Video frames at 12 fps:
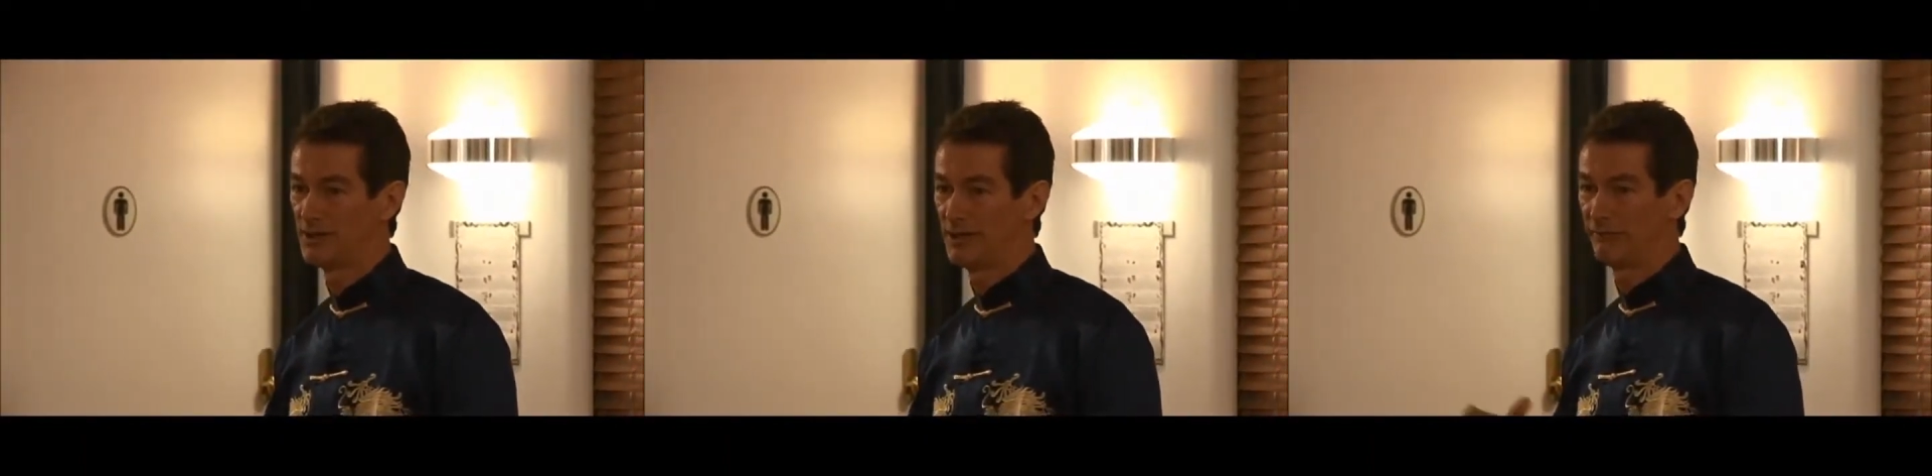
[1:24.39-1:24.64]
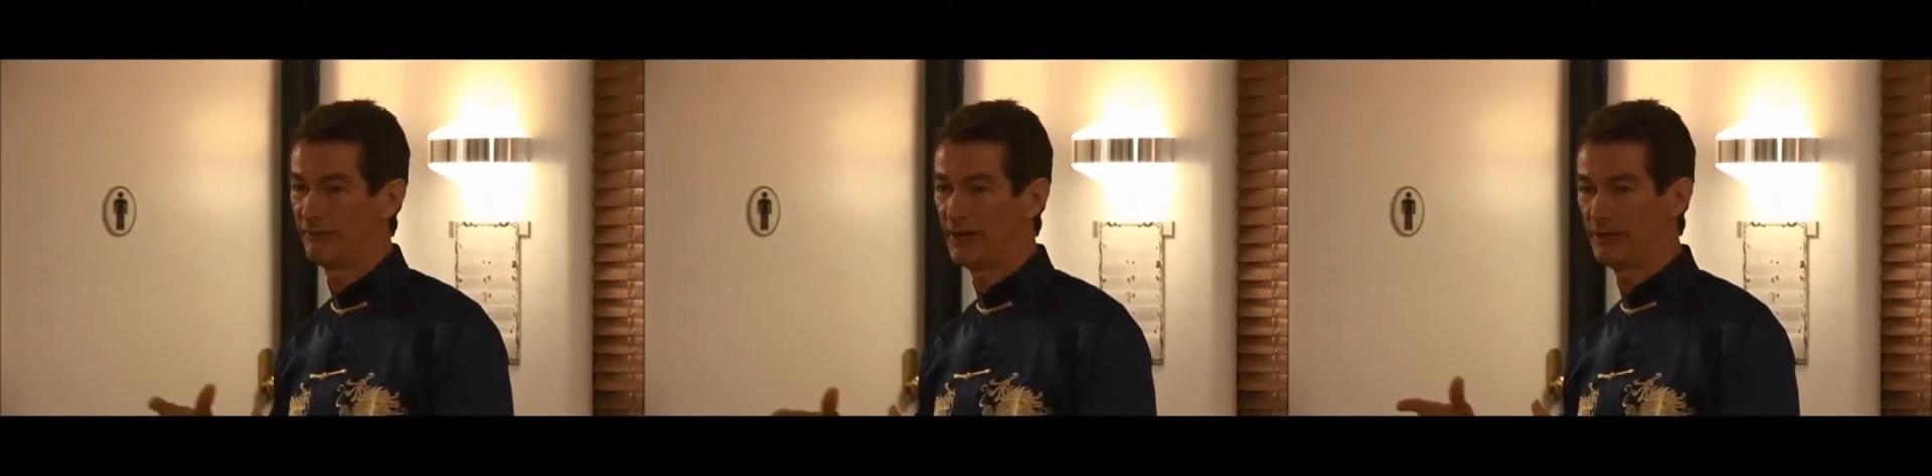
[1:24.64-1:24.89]

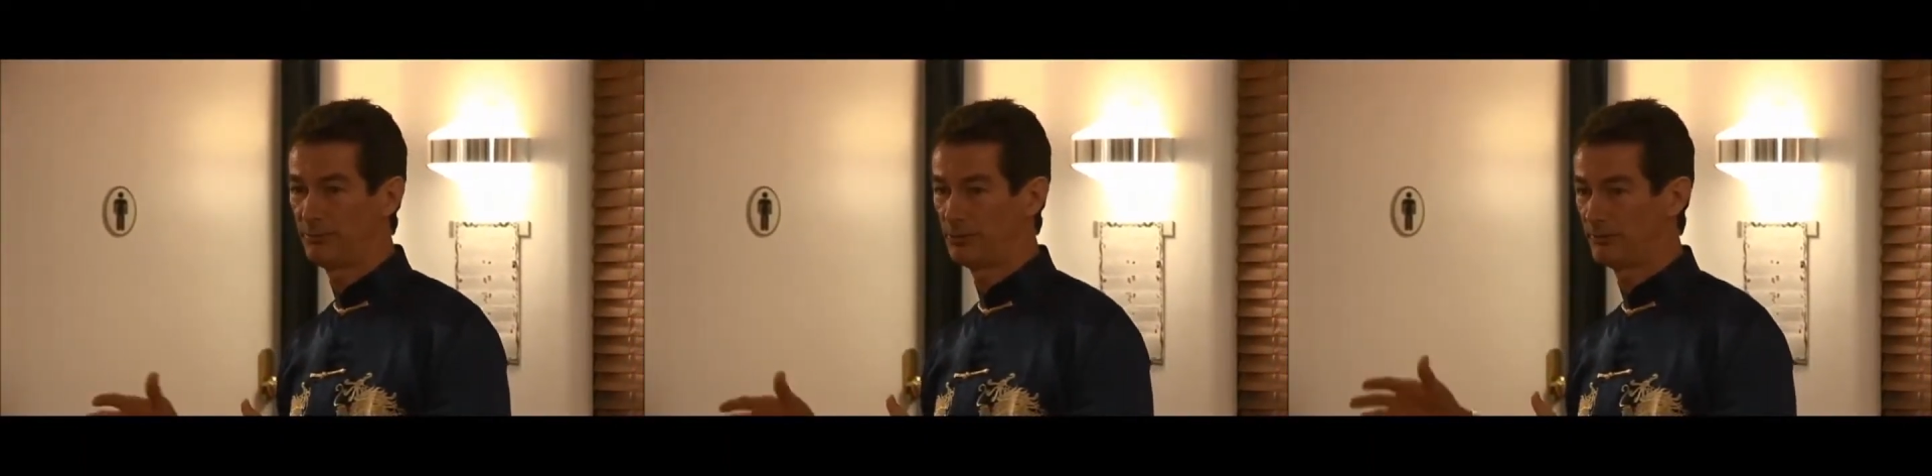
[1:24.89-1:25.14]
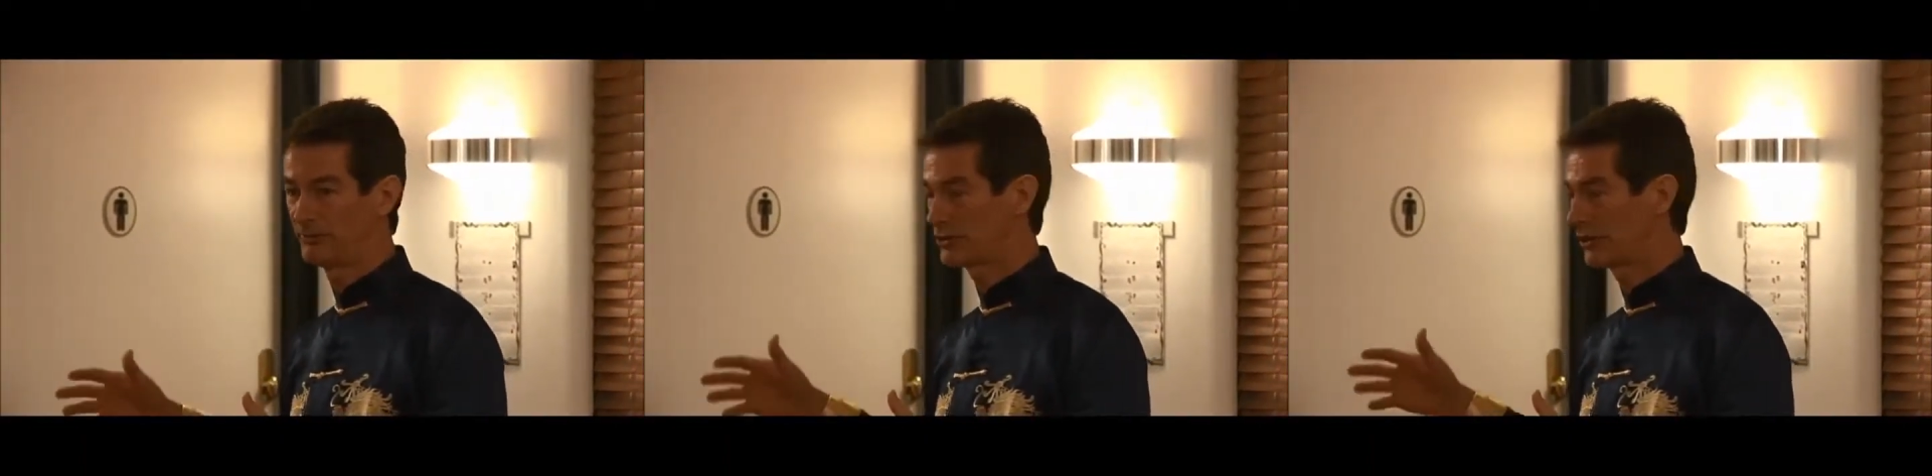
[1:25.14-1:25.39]
a fair bit
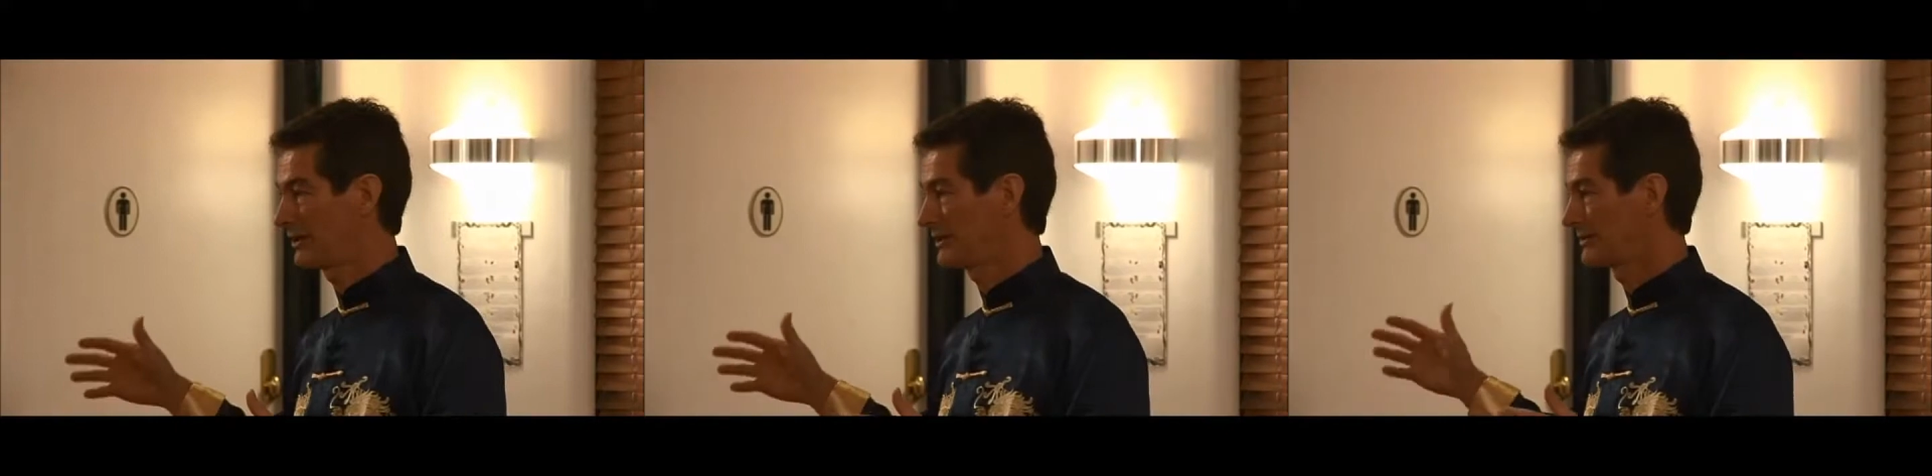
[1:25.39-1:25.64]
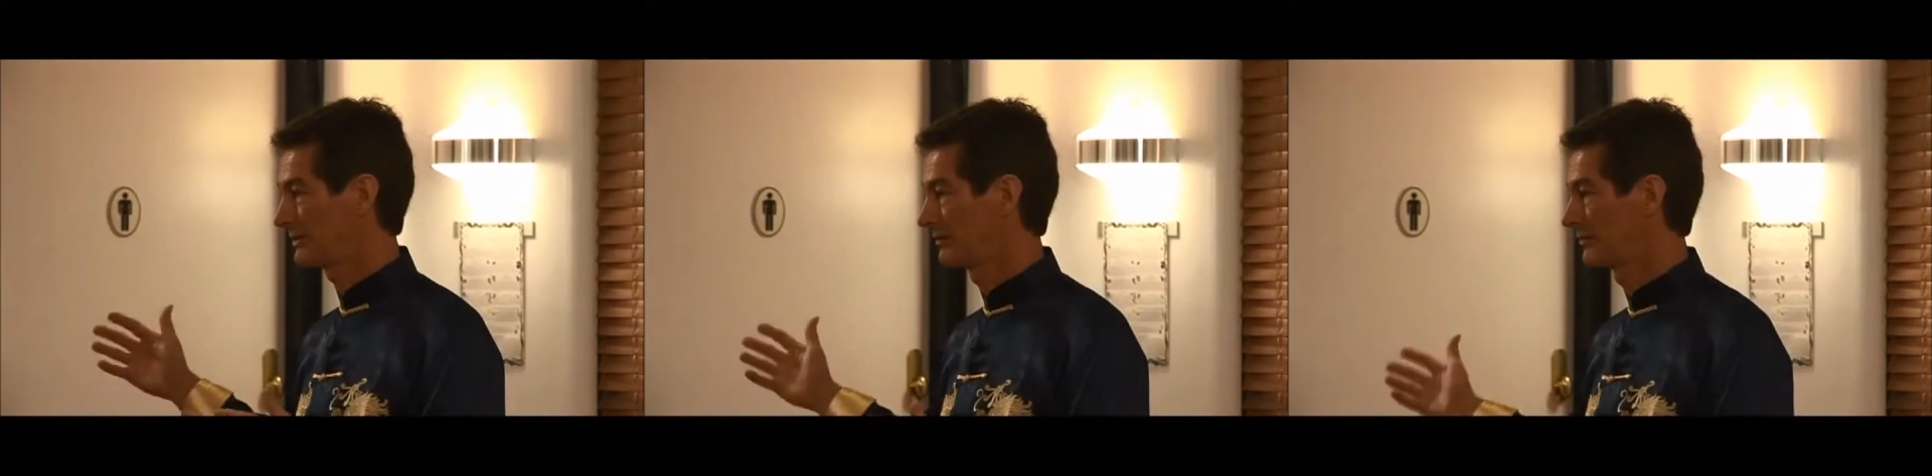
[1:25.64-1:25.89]
of
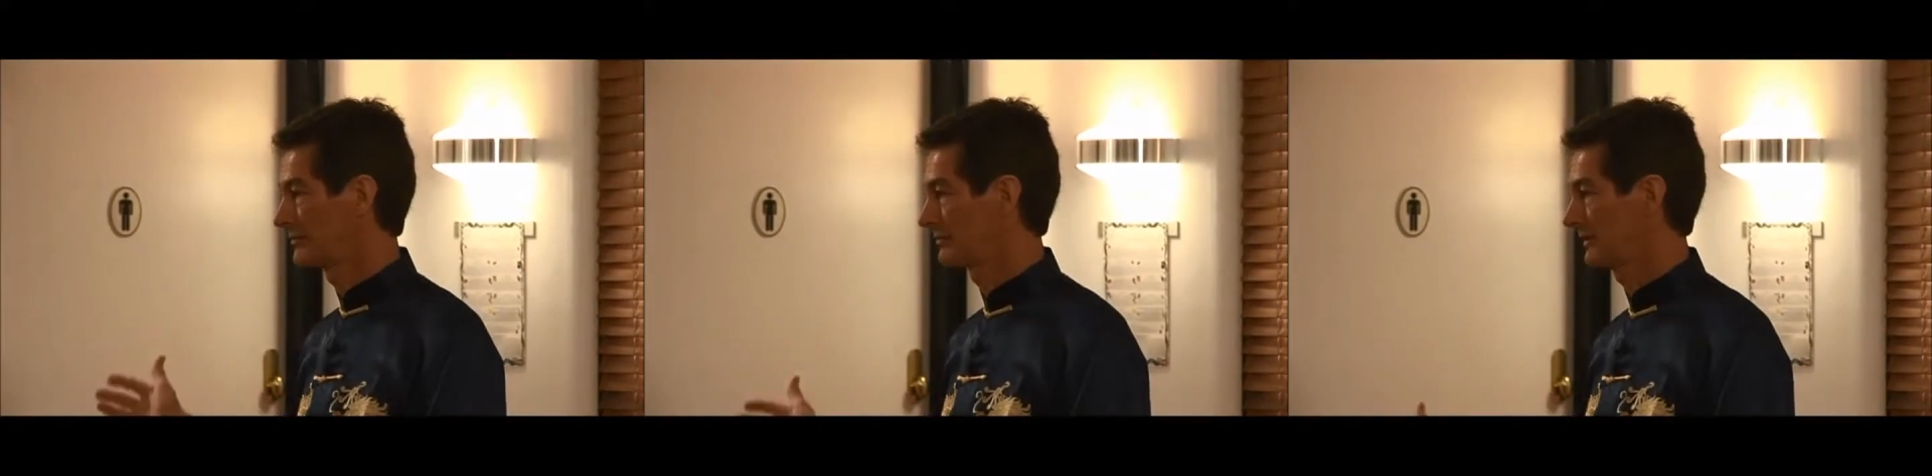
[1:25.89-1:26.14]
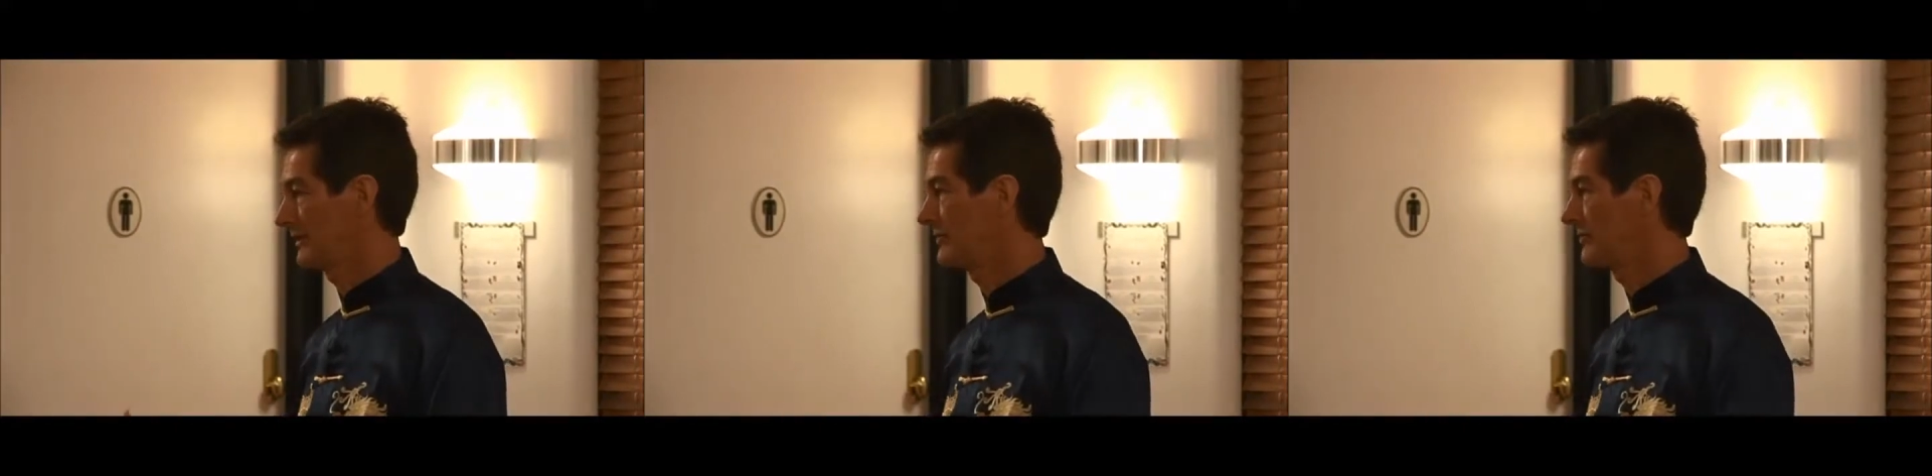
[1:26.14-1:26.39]
Chinese
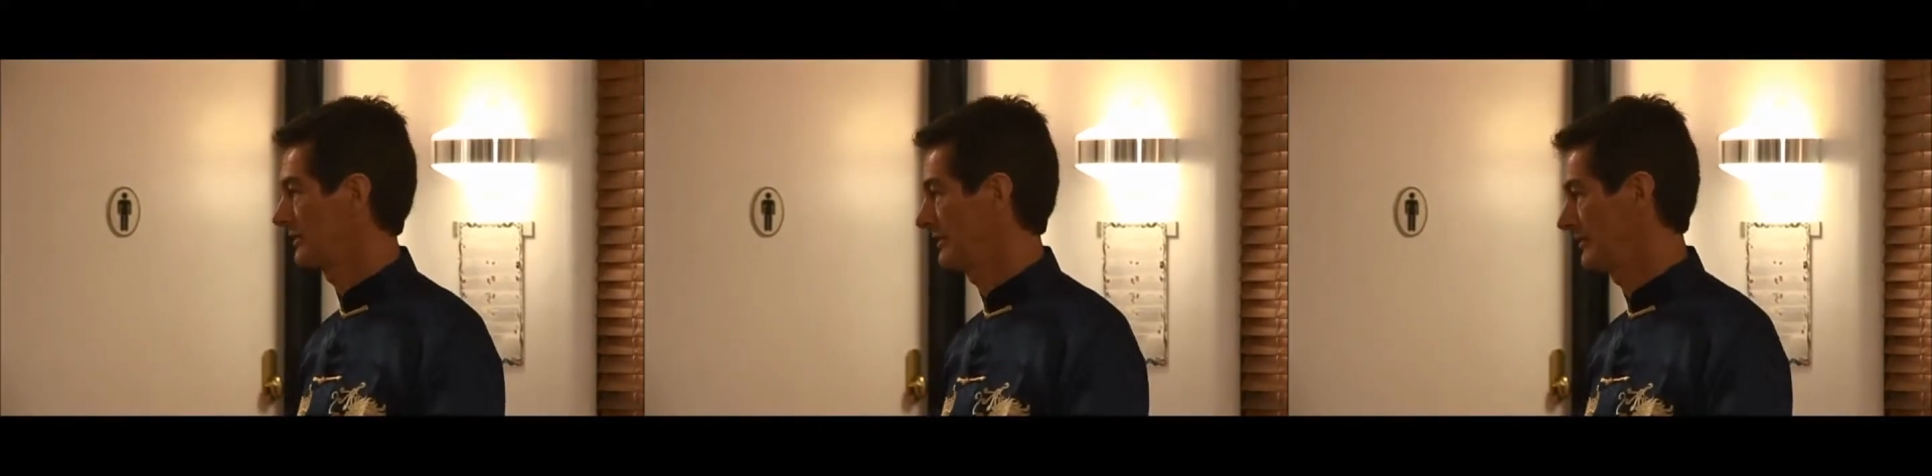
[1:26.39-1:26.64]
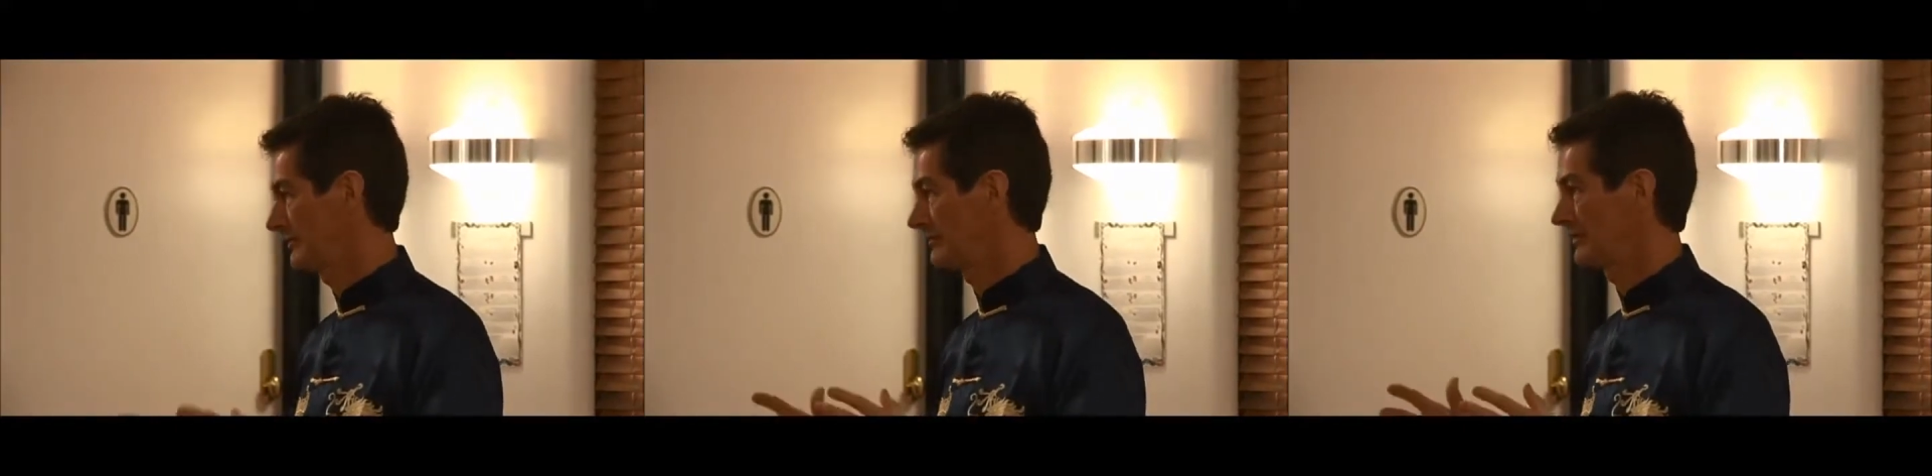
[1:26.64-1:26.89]
cultural
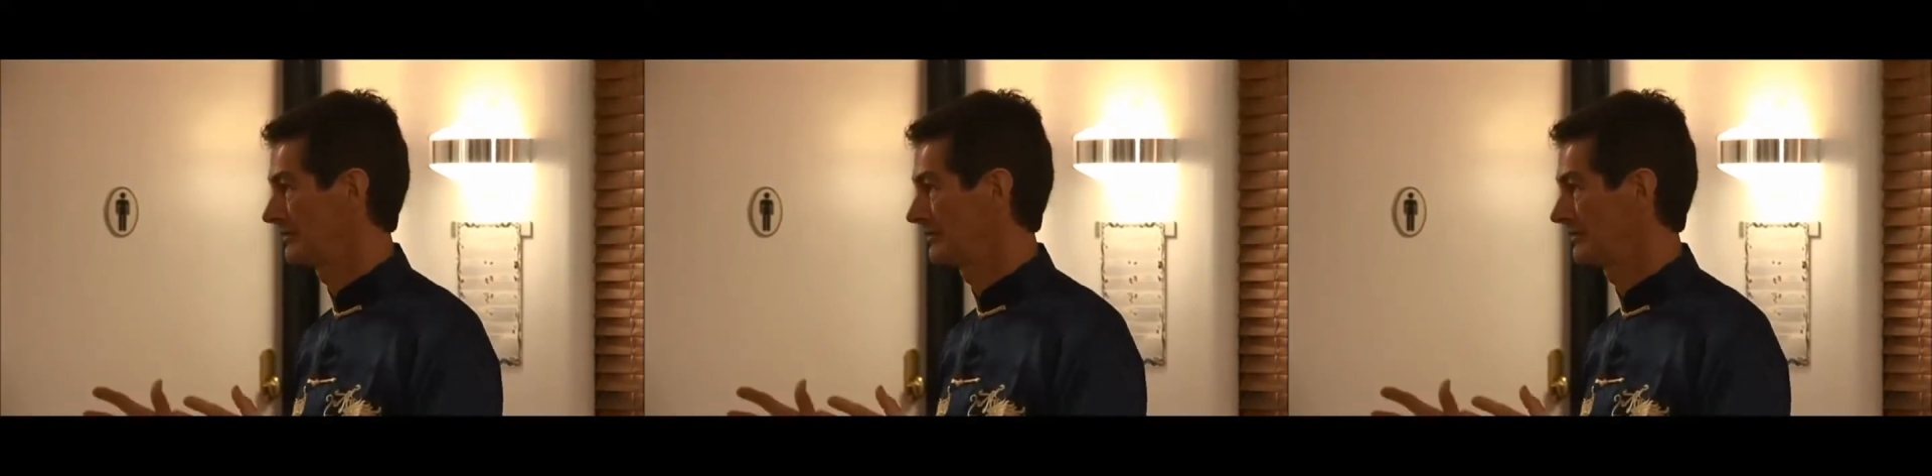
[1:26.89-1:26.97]
history